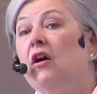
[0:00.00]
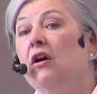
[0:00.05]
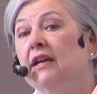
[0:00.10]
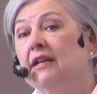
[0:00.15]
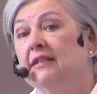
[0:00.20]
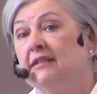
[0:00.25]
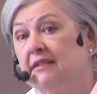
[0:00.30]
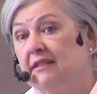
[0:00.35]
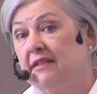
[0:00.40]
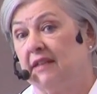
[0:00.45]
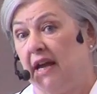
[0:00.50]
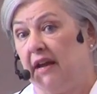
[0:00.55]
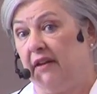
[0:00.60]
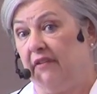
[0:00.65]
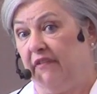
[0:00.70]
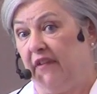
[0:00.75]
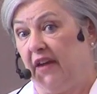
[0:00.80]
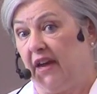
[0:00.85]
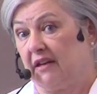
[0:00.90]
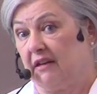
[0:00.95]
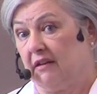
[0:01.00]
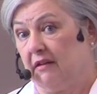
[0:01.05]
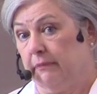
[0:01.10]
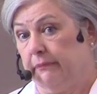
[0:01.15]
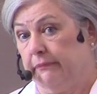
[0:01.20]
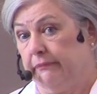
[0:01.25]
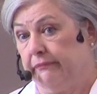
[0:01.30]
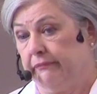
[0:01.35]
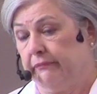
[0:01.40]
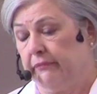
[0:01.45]
is a side effect.
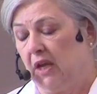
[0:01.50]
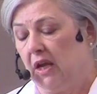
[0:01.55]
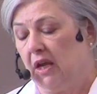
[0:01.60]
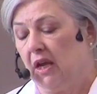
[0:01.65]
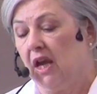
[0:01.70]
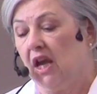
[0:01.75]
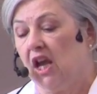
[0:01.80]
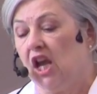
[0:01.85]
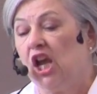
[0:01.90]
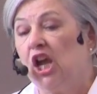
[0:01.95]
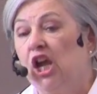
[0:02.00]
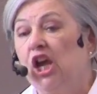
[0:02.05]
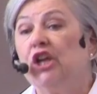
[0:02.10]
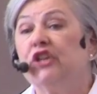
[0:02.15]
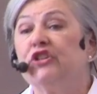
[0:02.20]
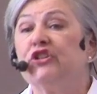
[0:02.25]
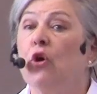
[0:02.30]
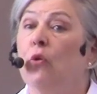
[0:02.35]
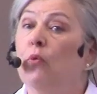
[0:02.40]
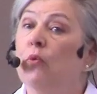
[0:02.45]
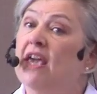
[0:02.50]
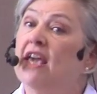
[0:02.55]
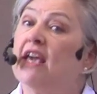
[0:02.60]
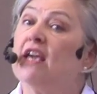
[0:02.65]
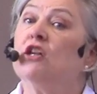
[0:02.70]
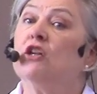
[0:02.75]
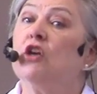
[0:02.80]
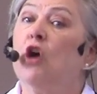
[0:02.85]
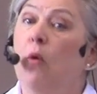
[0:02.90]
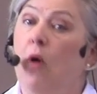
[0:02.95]
So we
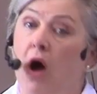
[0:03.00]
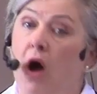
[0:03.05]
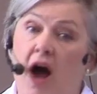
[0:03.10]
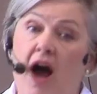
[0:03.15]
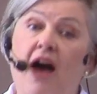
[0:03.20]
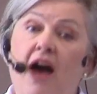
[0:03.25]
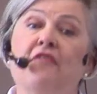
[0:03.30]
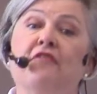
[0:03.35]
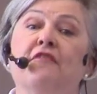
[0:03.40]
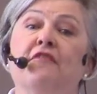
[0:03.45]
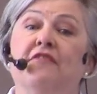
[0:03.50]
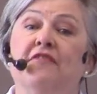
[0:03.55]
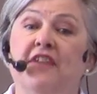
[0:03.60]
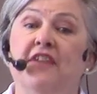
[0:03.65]
can go off